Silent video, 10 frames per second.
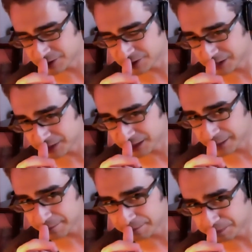around
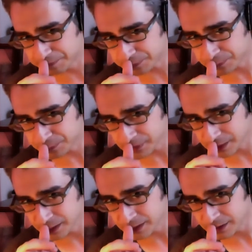that.
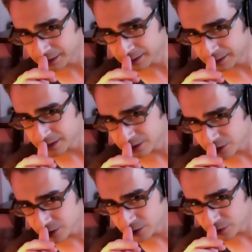
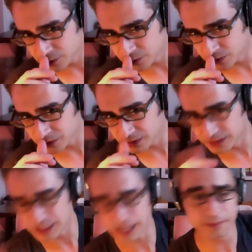So the
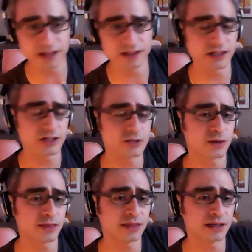data modeling is
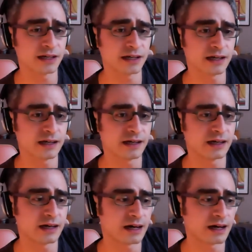one thing.
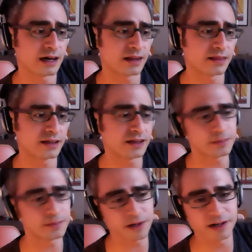The other
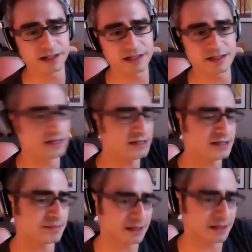part is
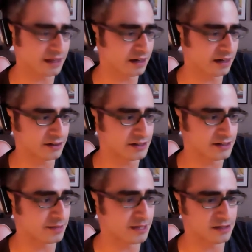something that other
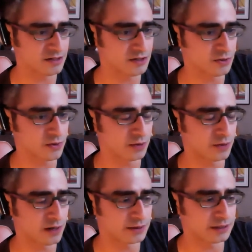CMSs do quite
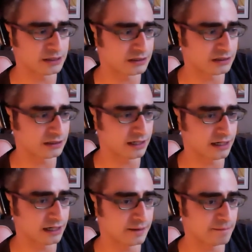well, which is
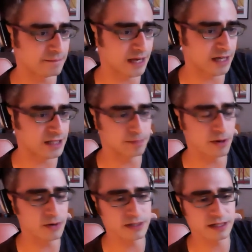
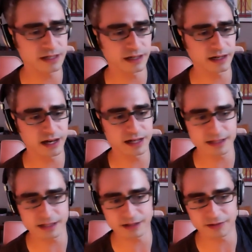exposing
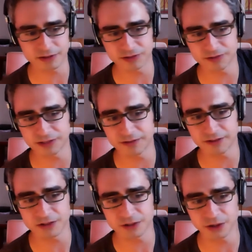content
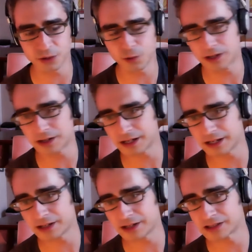retrieval, sort of
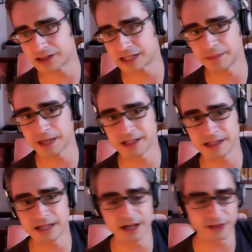querying your database
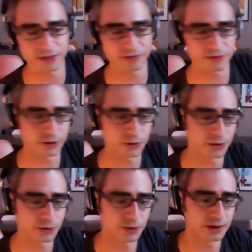through